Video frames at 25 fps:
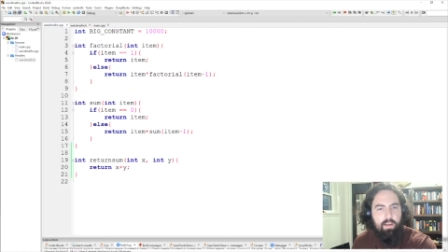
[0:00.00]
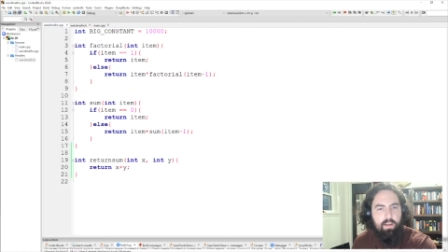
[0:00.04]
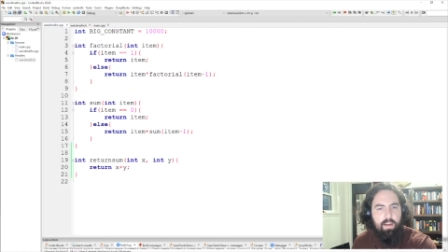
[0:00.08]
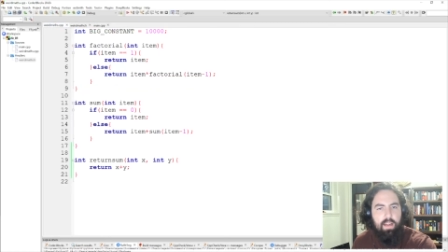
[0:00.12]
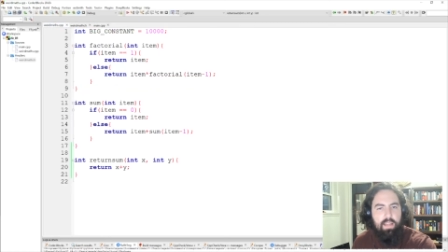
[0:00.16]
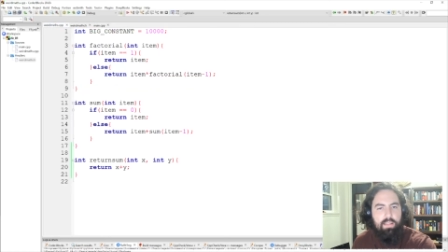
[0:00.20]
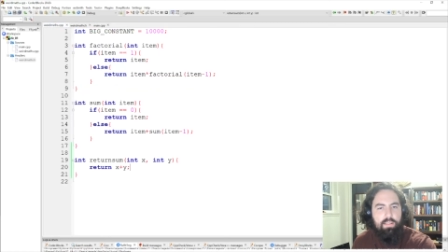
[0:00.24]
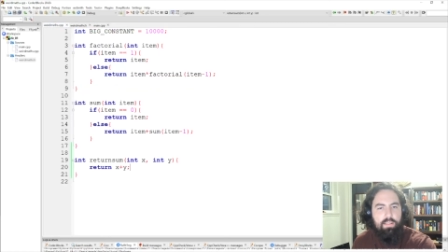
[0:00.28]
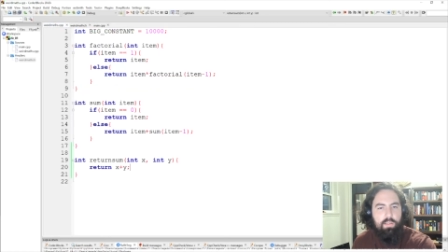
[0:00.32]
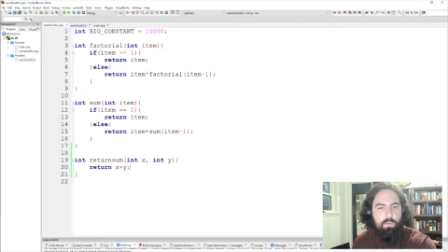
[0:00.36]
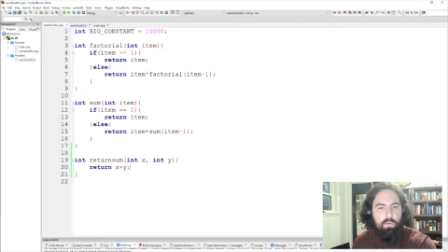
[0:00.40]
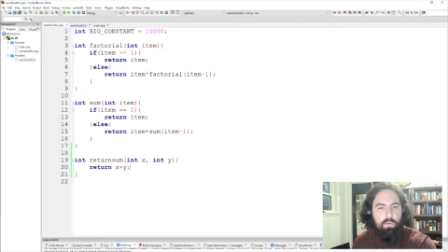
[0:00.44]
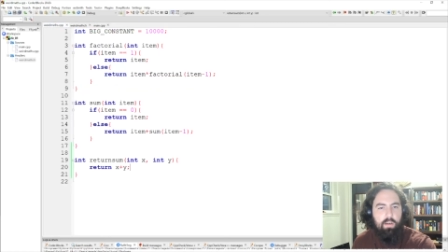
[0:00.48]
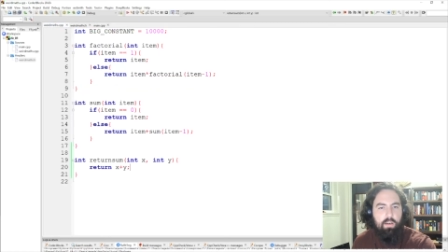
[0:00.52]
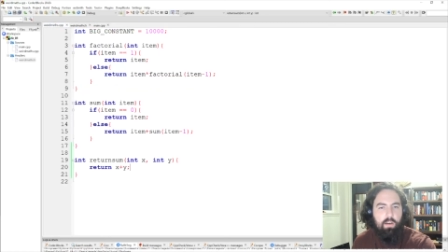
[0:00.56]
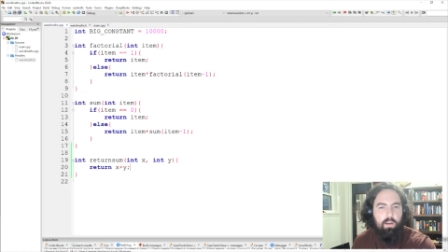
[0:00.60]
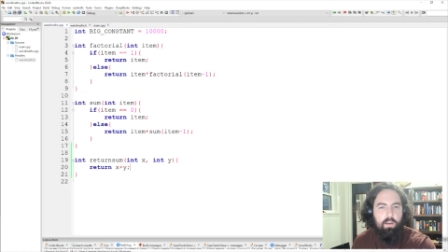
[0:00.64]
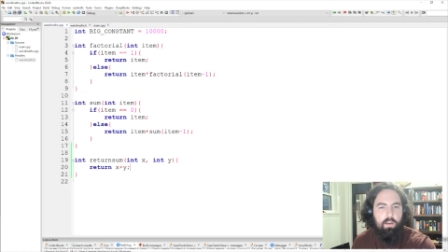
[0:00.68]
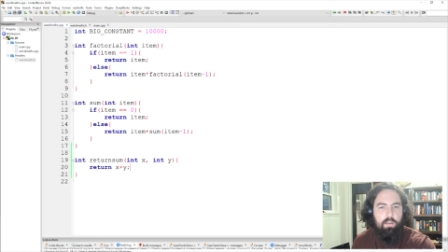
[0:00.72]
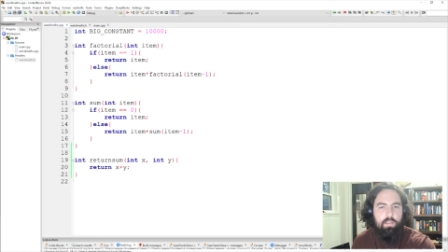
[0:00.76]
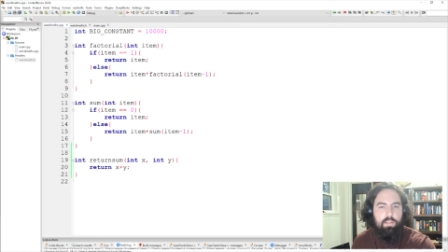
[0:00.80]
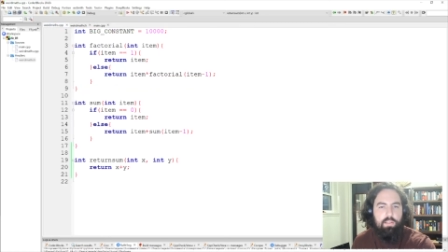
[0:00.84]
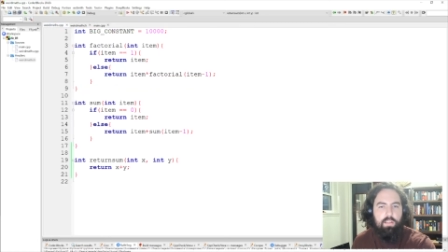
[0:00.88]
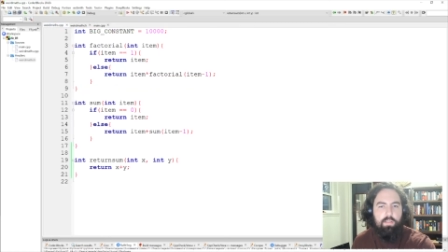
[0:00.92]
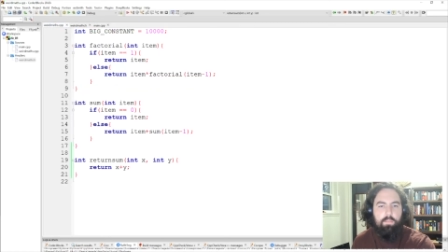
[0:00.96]
It's a
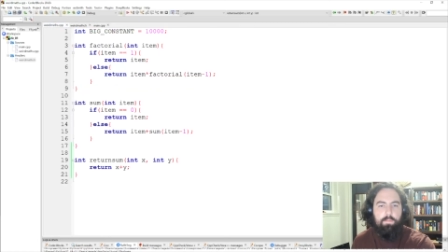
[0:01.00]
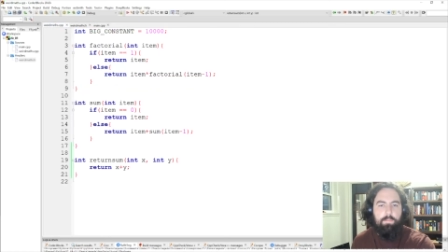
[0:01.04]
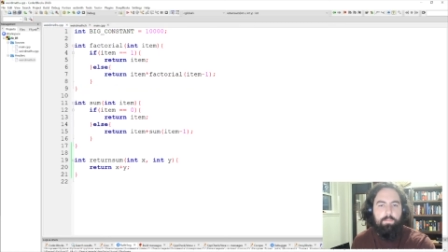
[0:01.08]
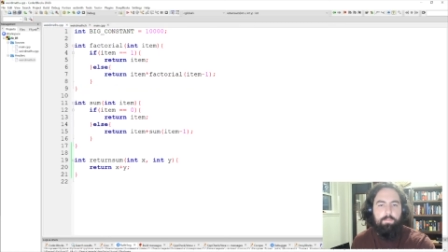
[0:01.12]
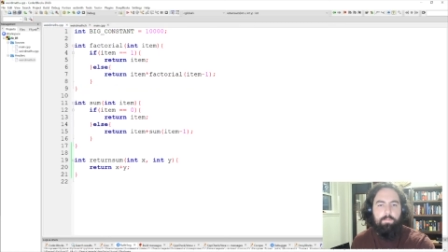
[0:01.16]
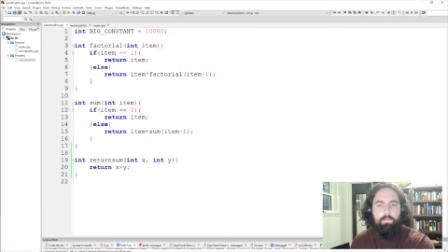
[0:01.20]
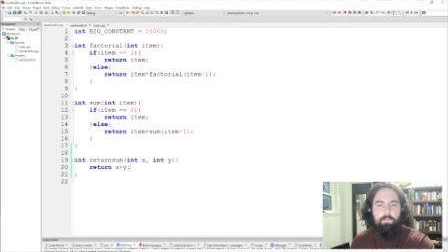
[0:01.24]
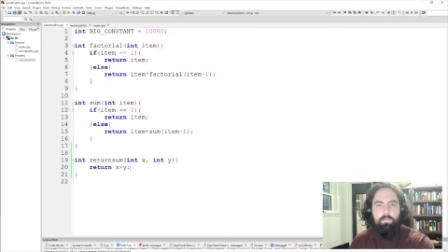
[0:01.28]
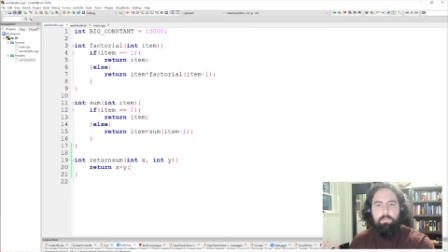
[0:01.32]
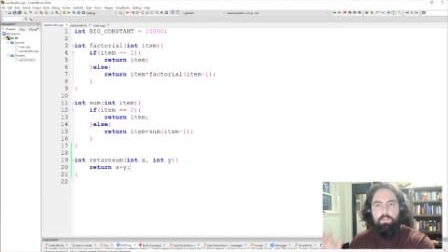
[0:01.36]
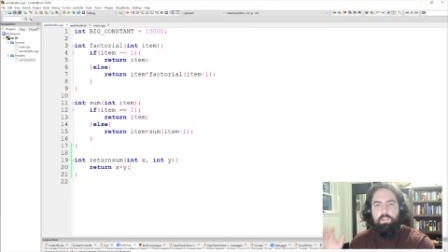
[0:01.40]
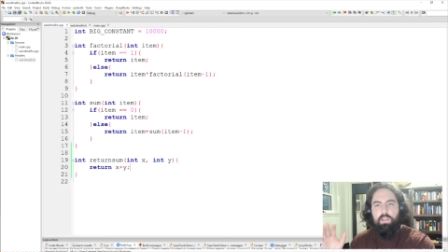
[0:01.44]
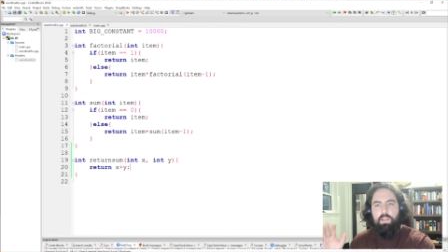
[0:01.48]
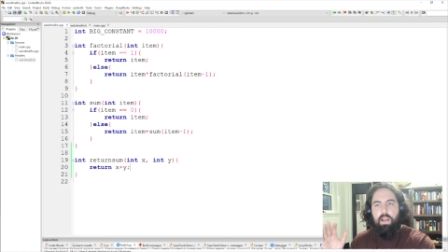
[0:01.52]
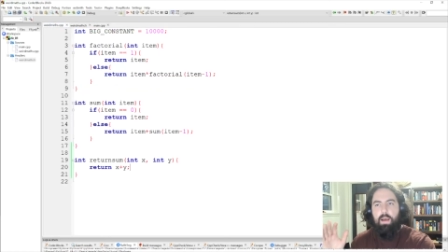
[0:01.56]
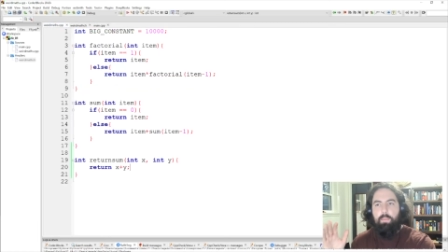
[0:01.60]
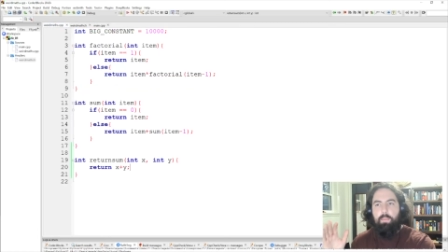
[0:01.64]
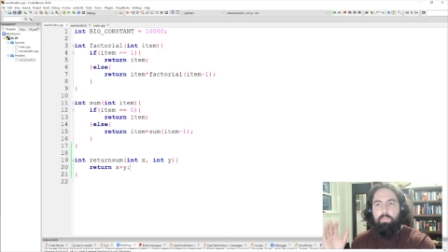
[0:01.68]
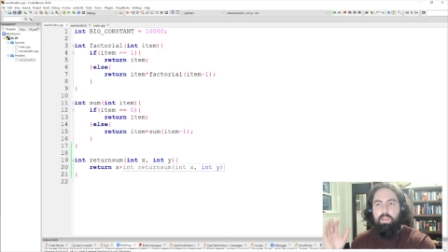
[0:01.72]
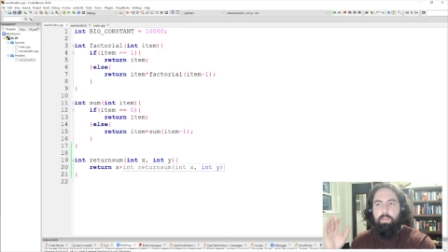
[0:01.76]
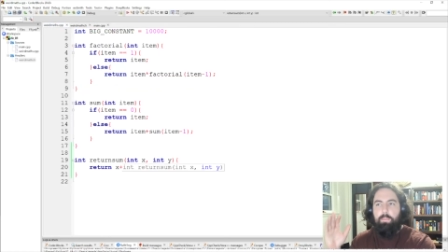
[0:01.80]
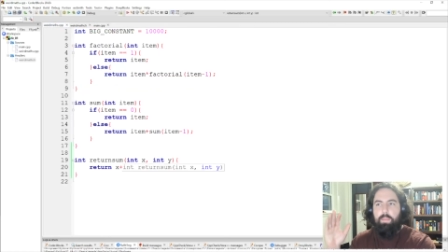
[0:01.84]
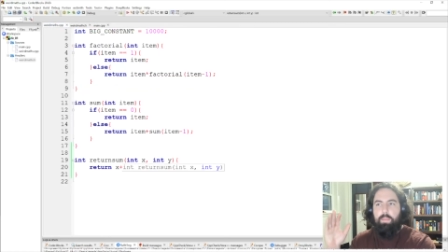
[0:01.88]
recursive sum that